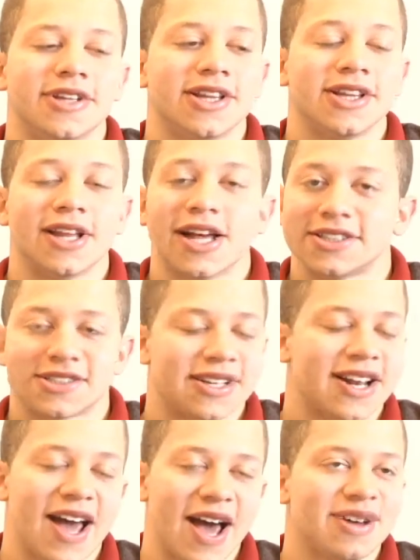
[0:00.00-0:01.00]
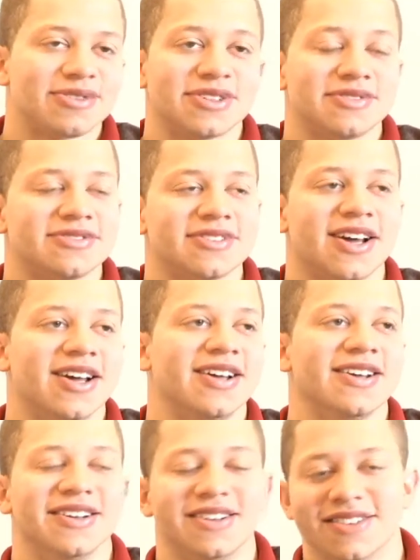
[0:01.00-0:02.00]
less than half, if
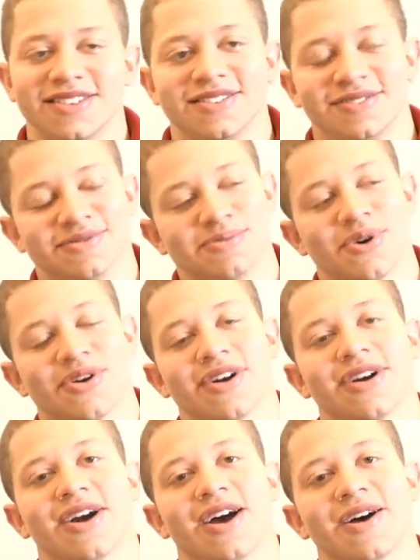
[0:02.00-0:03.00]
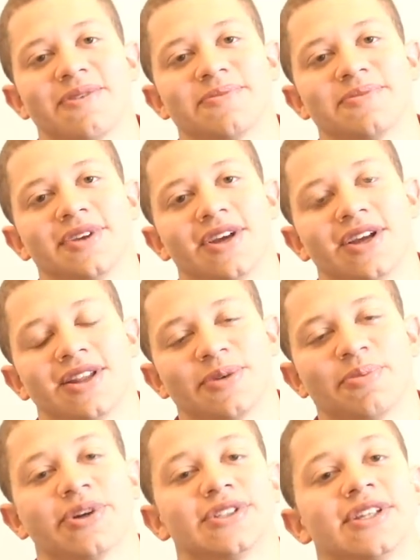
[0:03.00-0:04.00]
not more, the
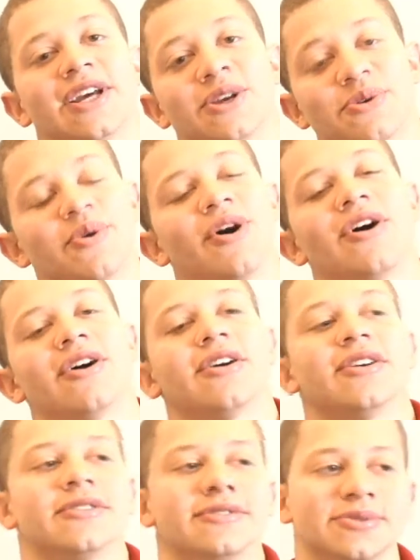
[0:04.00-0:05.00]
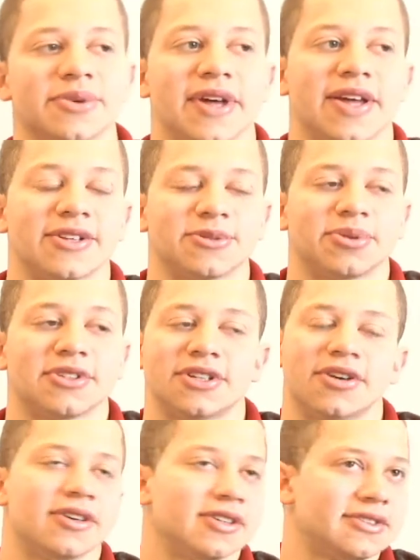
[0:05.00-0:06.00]
person that you are without this person.
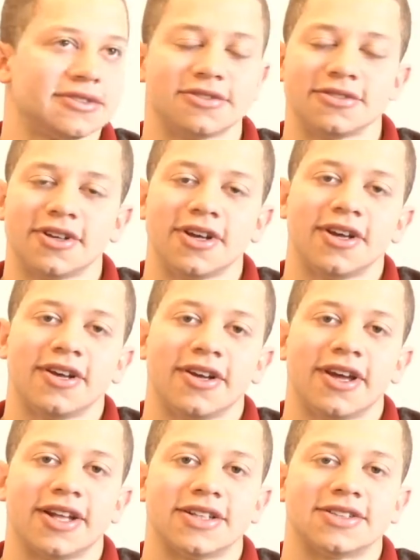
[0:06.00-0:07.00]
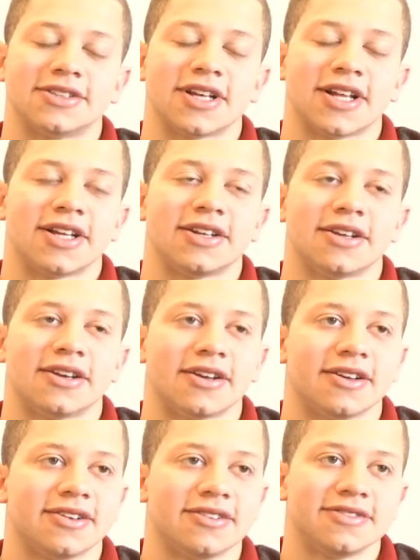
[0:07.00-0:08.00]
So it's silly
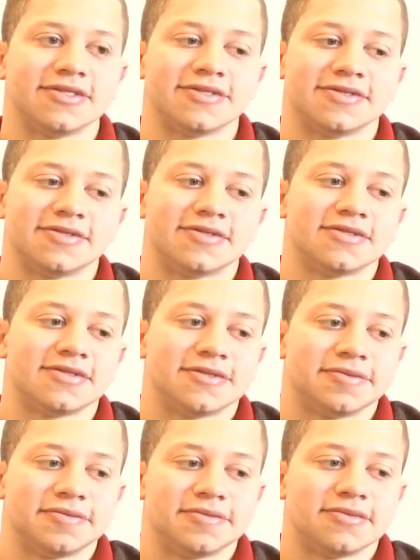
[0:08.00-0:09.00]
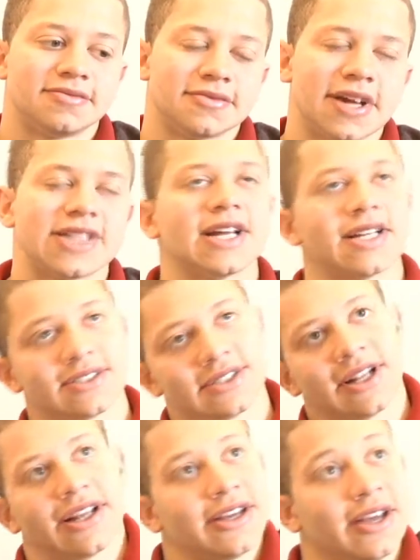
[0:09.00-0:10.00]
to. It's not
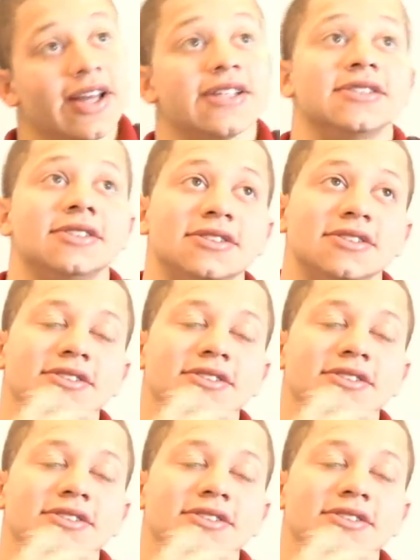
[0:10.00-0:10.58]
silly. It's